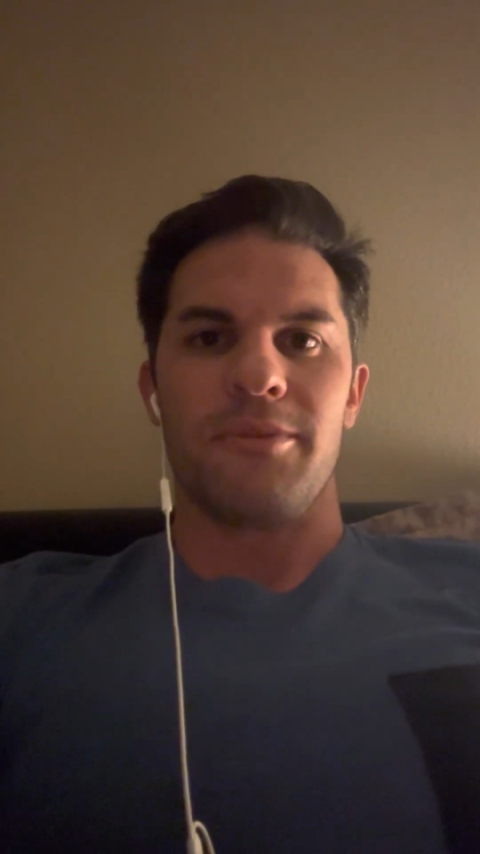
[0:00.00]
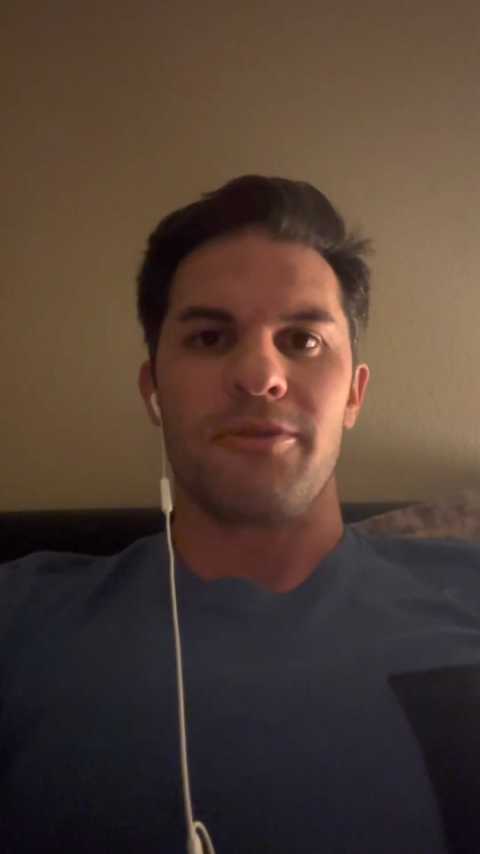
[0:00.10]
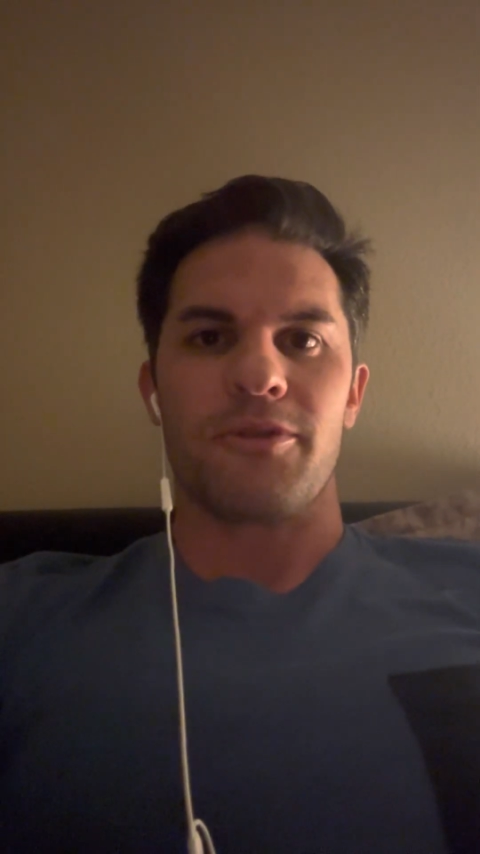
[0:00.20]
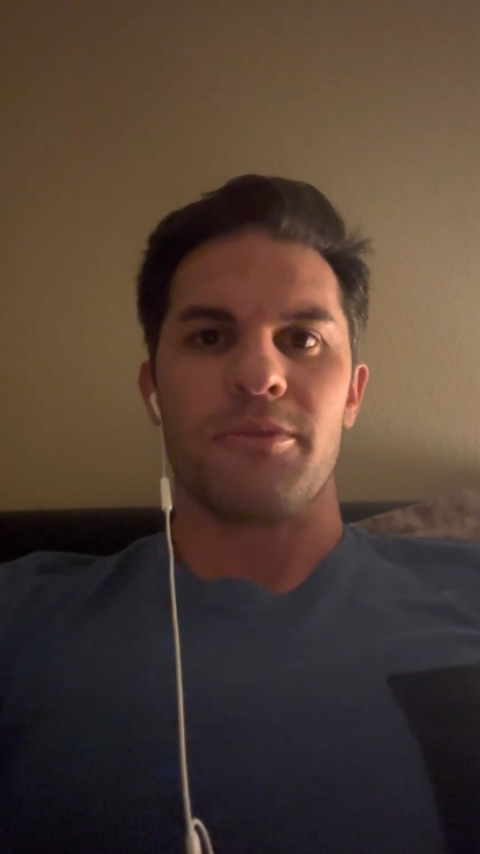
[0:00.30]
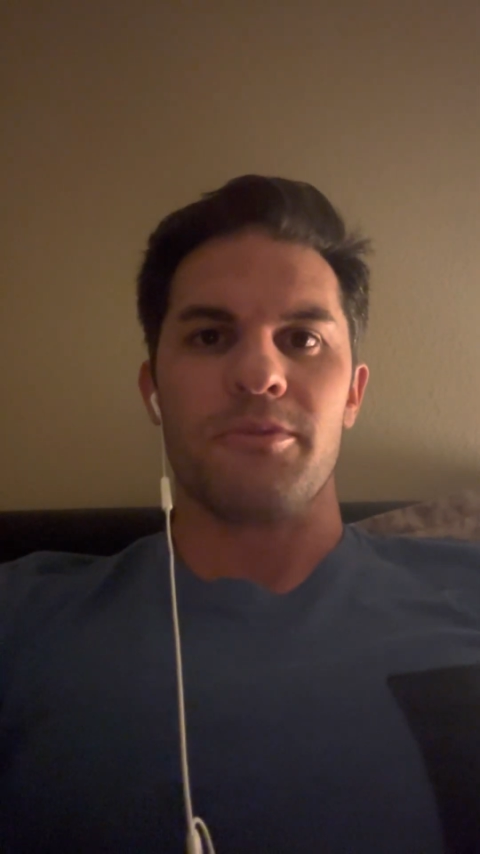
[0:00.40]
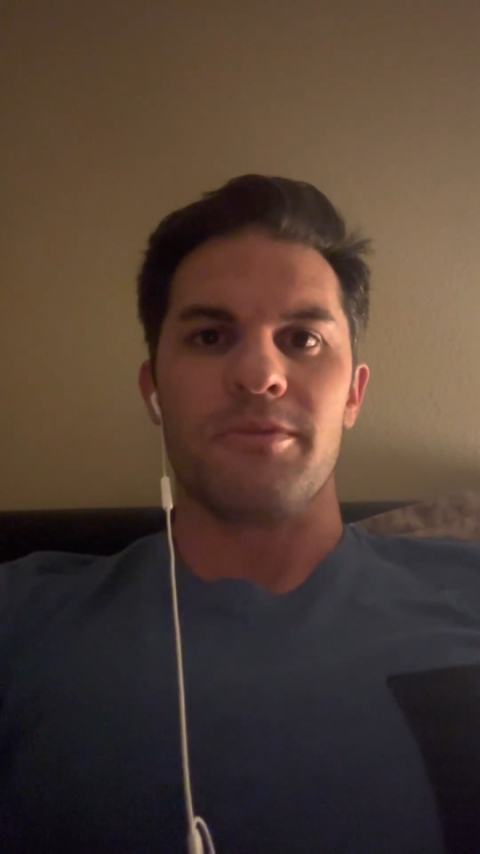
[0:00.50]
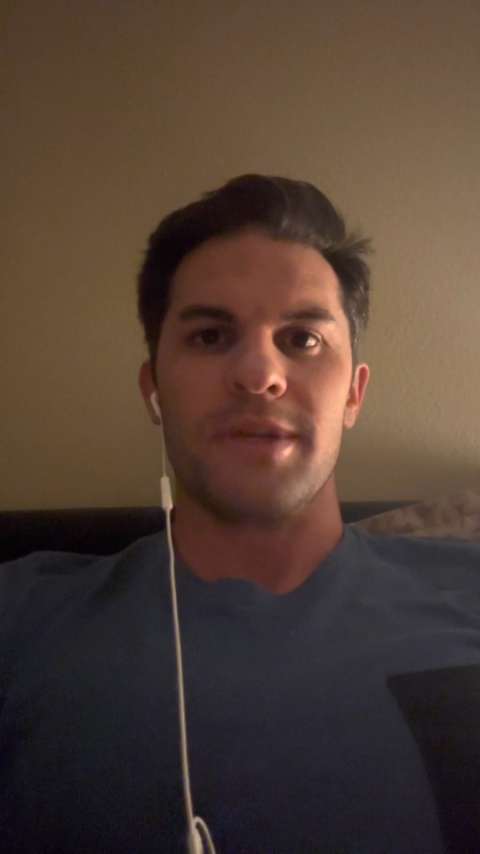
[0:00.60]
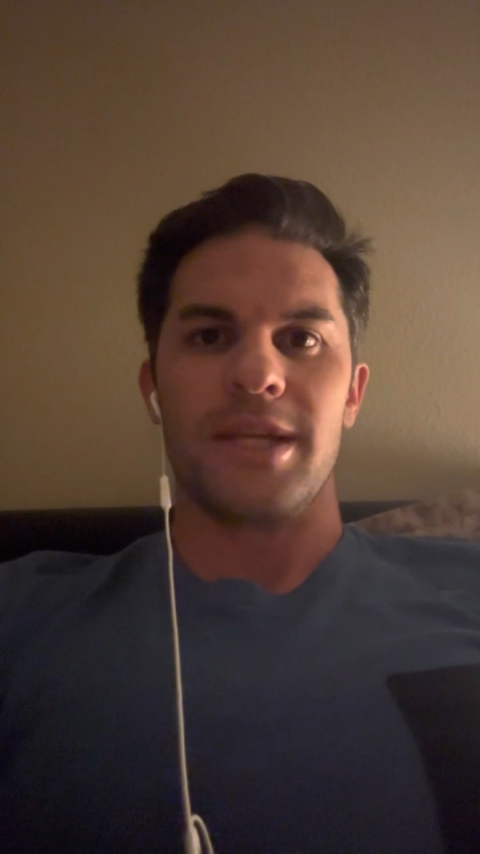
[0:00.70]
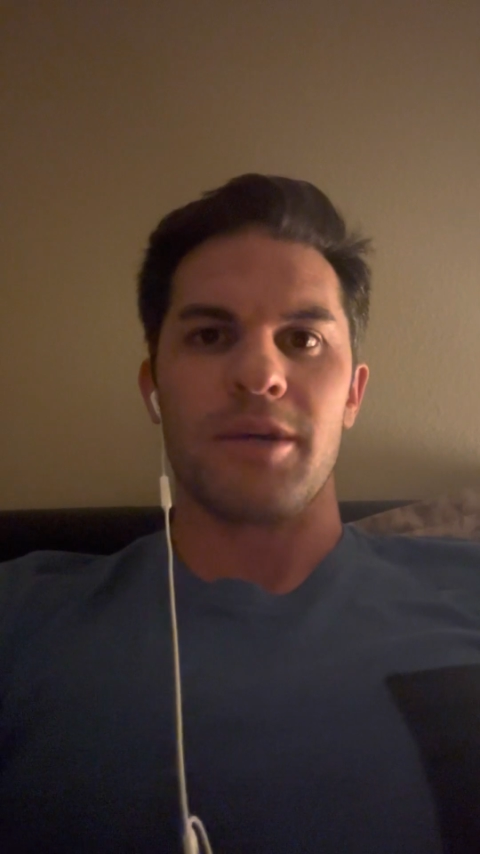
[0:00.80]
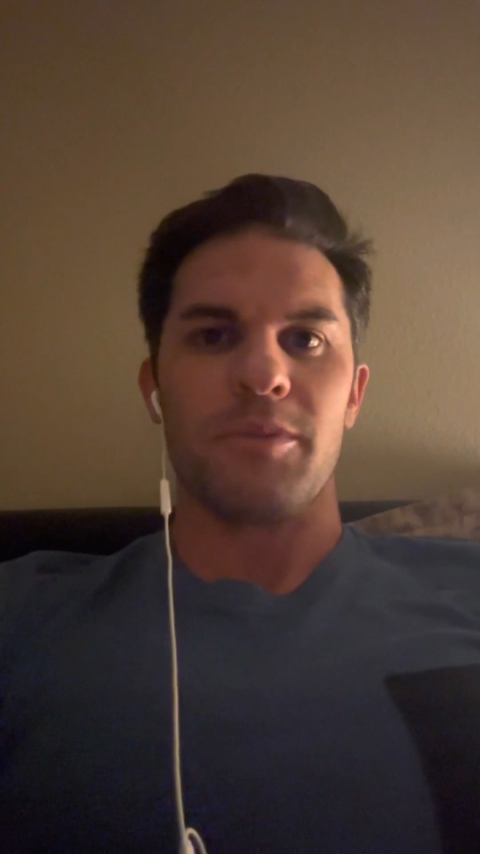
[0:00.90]
from
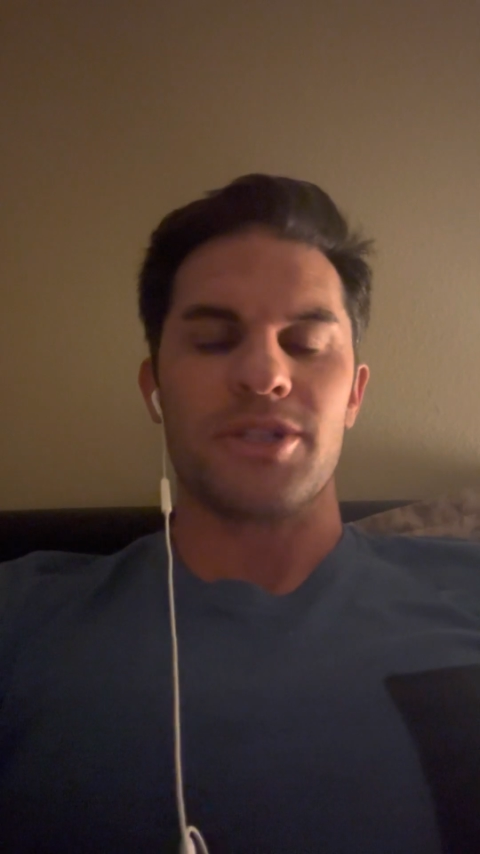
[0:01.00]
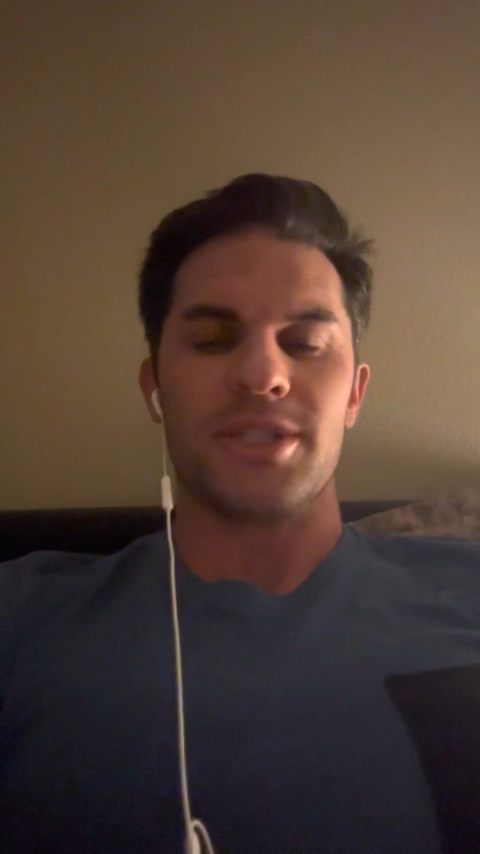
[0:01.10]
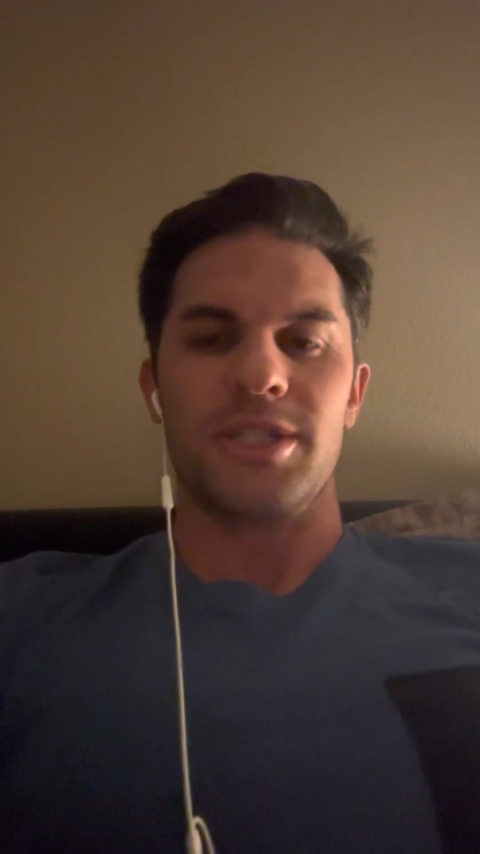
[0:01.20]
getting a bunch of